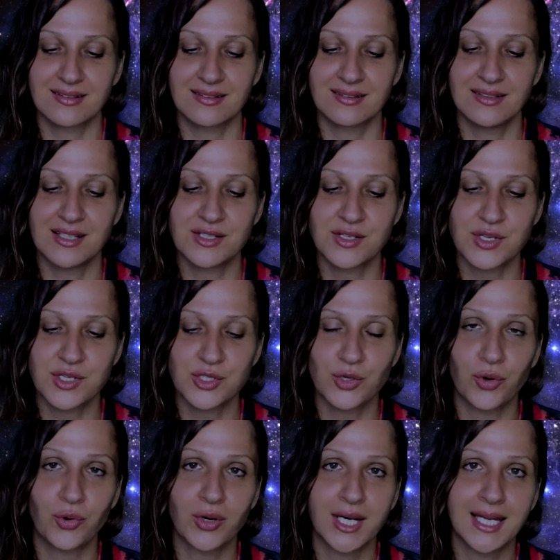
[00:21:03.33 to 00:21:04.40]
this
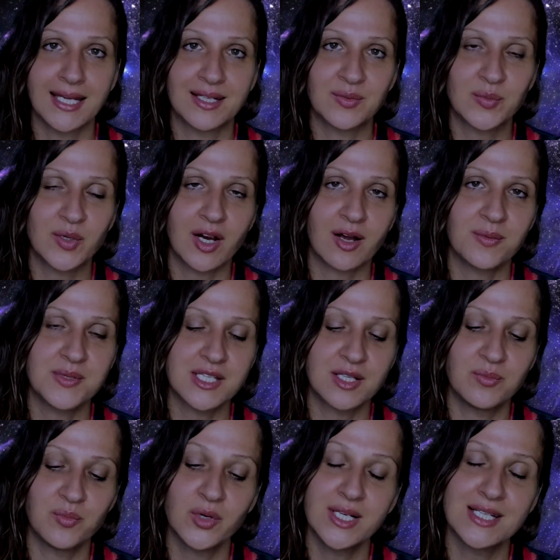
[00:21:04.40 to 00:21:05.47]
story, and perhaps
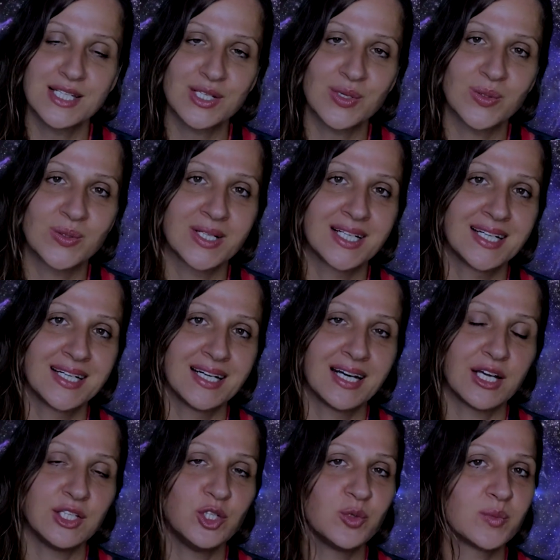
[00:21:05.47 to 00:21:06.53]
it brings you
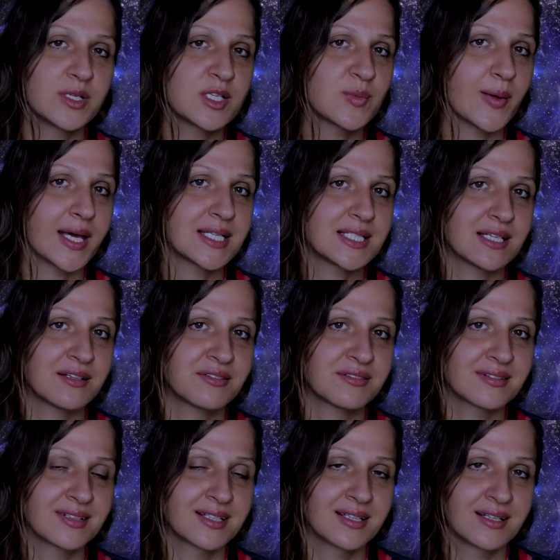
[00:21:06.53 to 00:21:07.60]
a new perspective
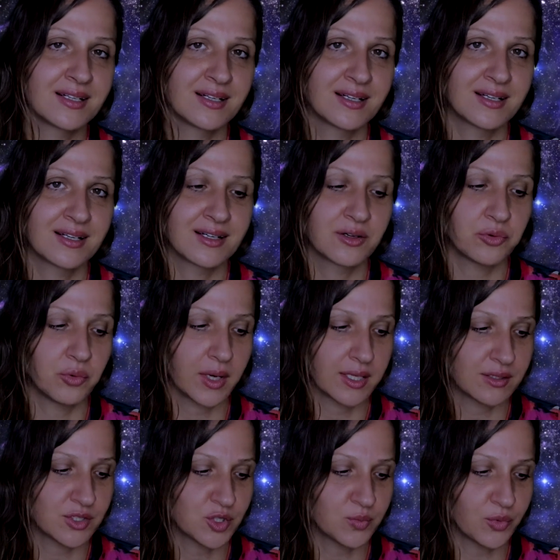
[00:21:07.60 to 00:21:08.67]

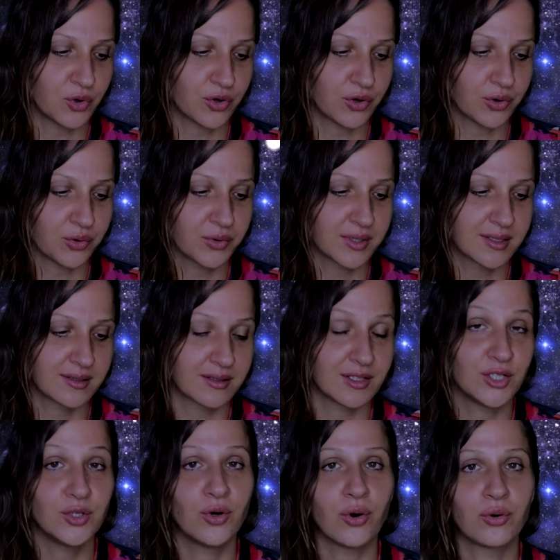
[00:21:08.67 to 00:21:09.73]
when tomorrow
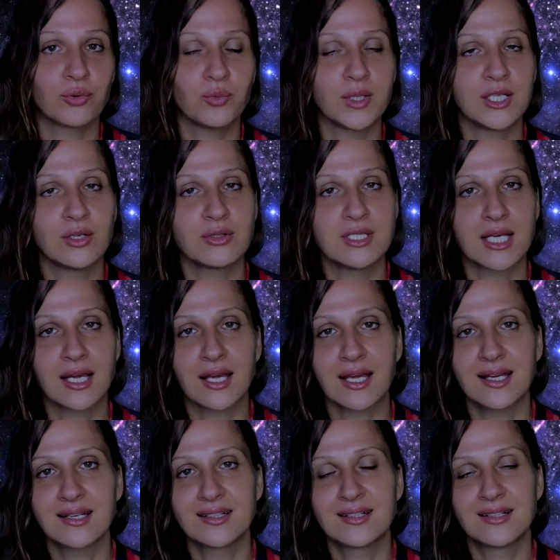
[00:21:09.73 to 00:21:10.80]
you go on with your
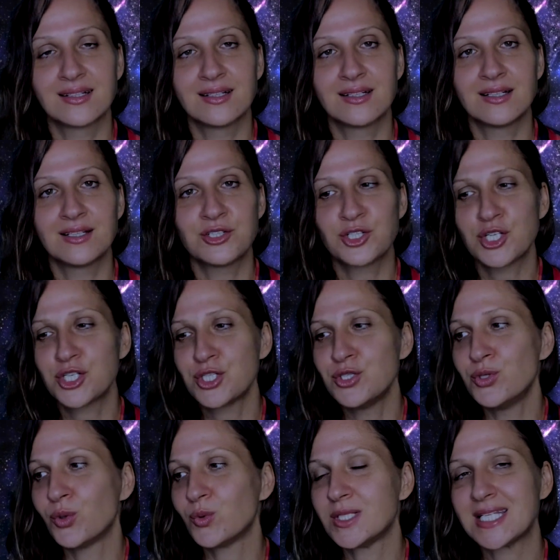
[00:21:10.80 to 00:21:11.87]
day, just
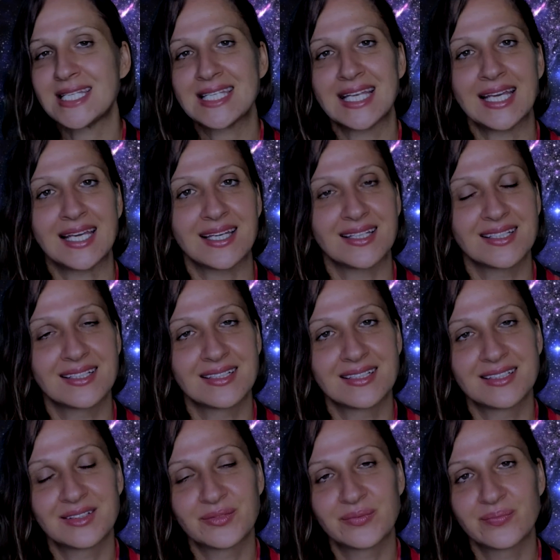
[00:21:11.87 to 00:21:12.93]
noticing
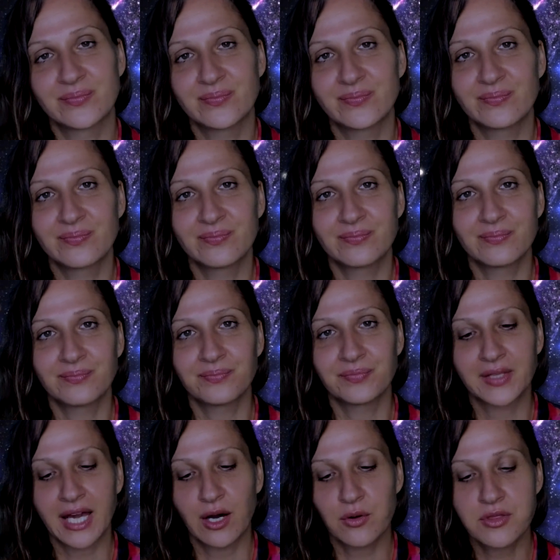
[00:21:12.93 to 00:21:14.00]

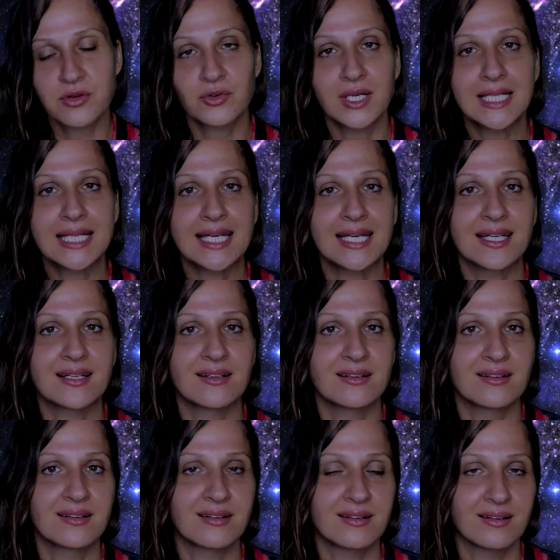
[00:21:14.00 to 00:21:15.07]
how thrilling
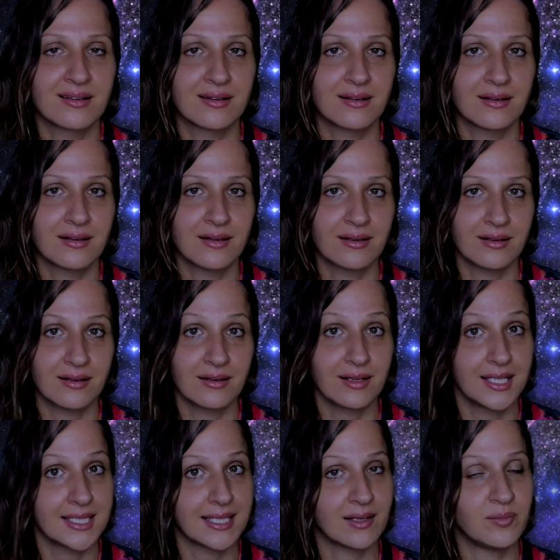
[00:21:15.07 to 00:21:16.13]

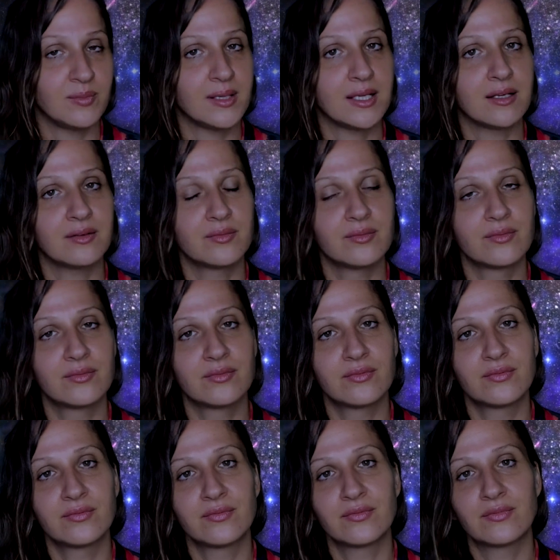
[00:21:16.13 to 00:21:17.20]
it can be,
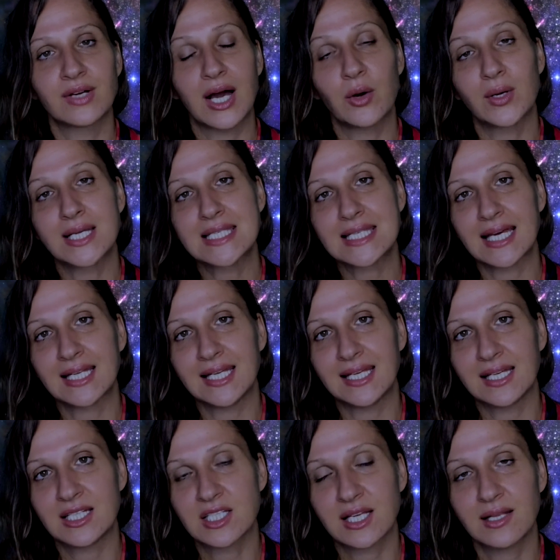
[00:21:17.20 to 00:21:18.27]
how
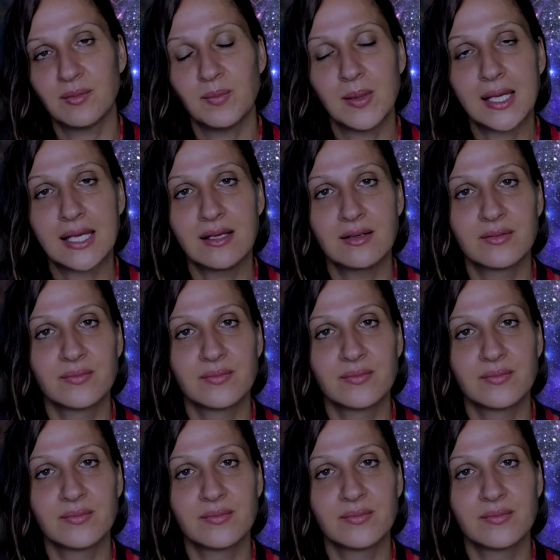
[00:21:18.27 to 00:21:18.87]
exciting it can be